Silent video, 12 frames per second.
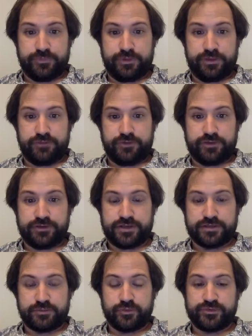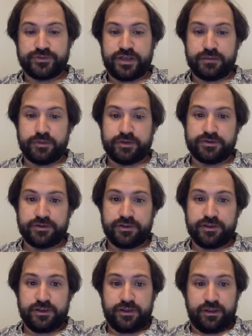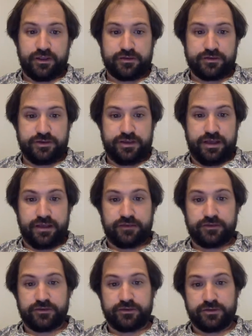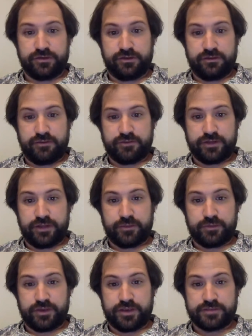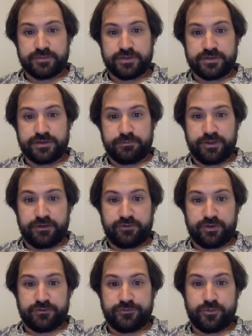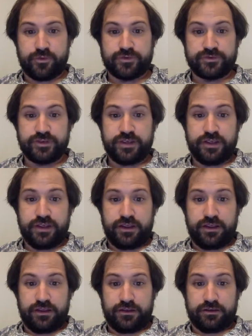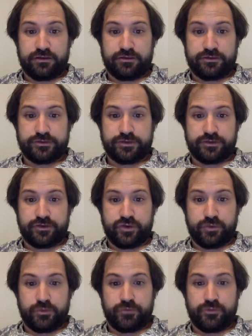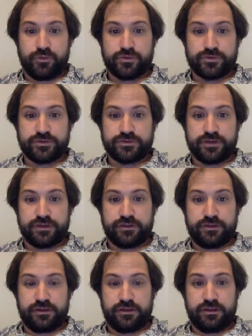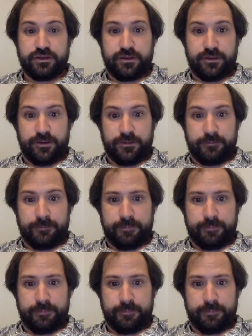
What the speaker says: infinitesimal segment, ds, they have it labeled as, but then you've got the force in, so it's got the normal force, it's got the, um,